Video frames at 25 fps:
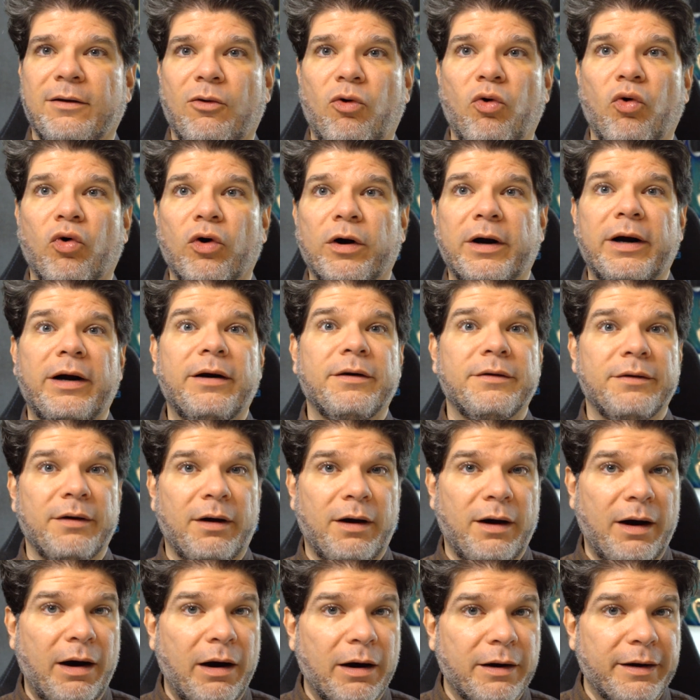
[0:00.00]
or an
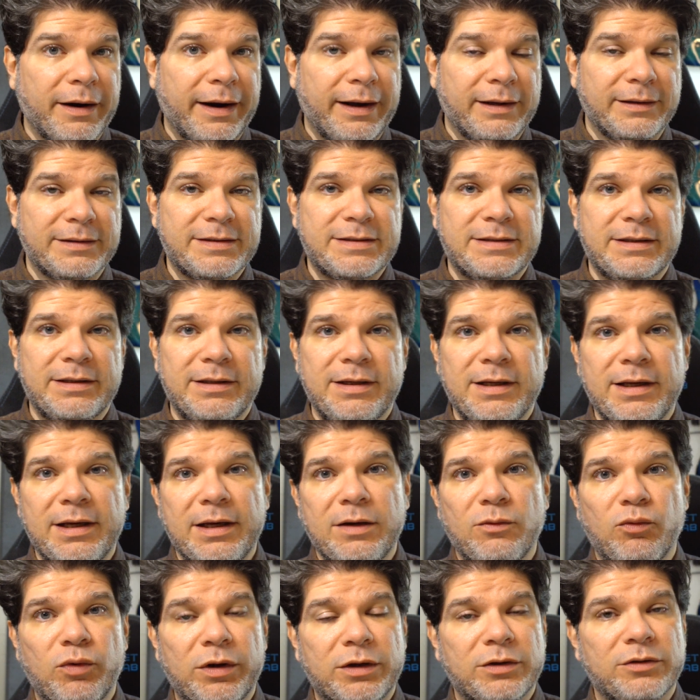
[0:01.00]

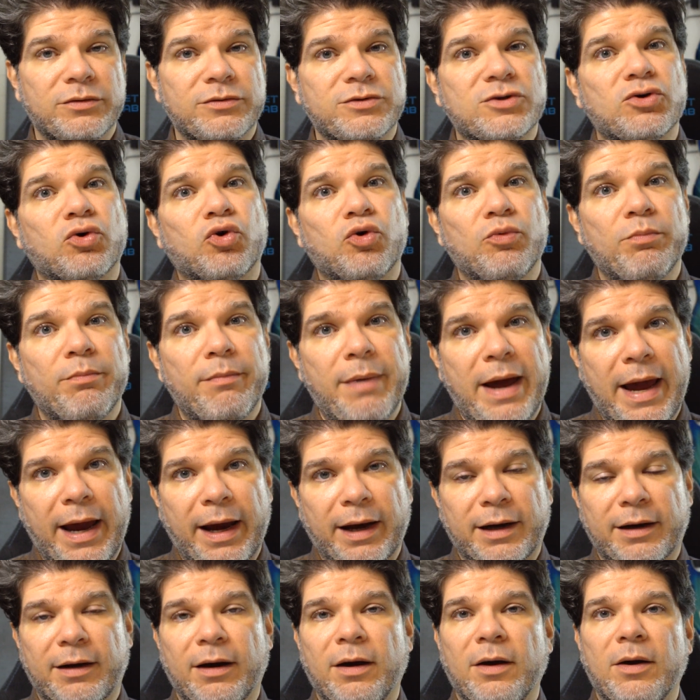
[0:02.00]
rLCD Windows or
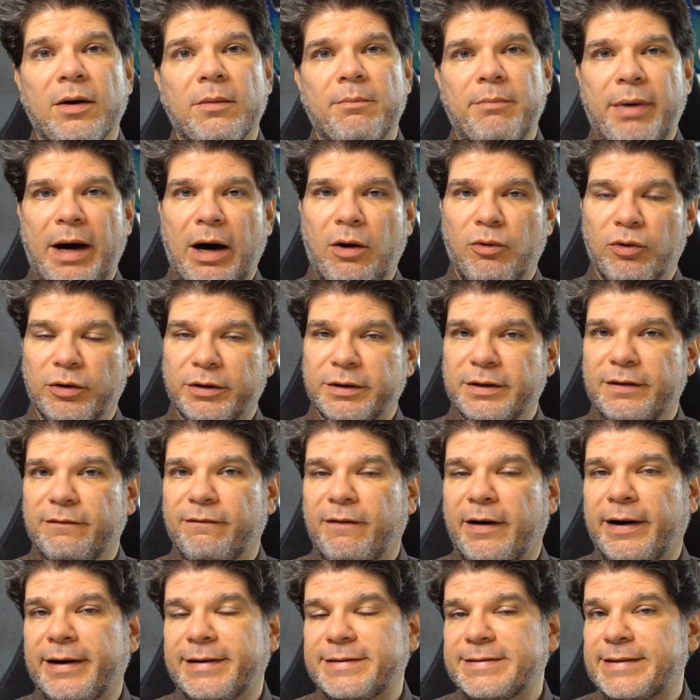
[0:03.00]
Mac powered
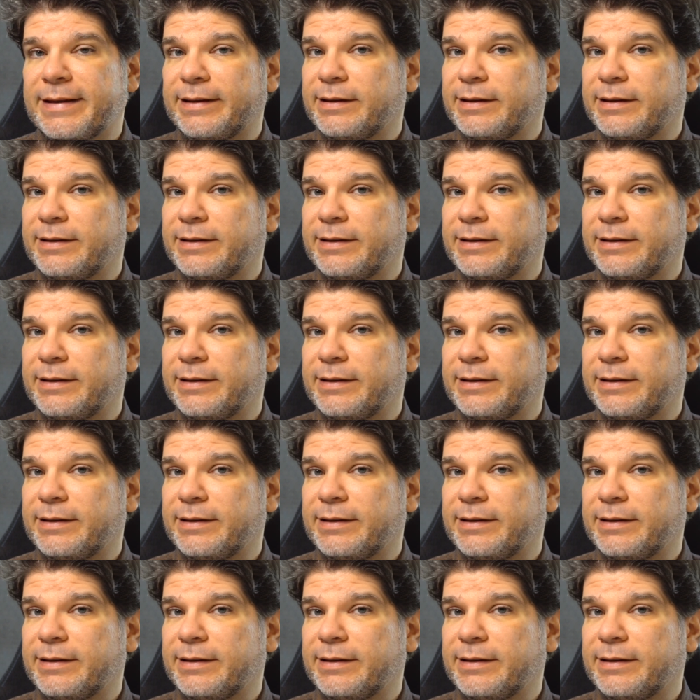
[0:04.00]
device.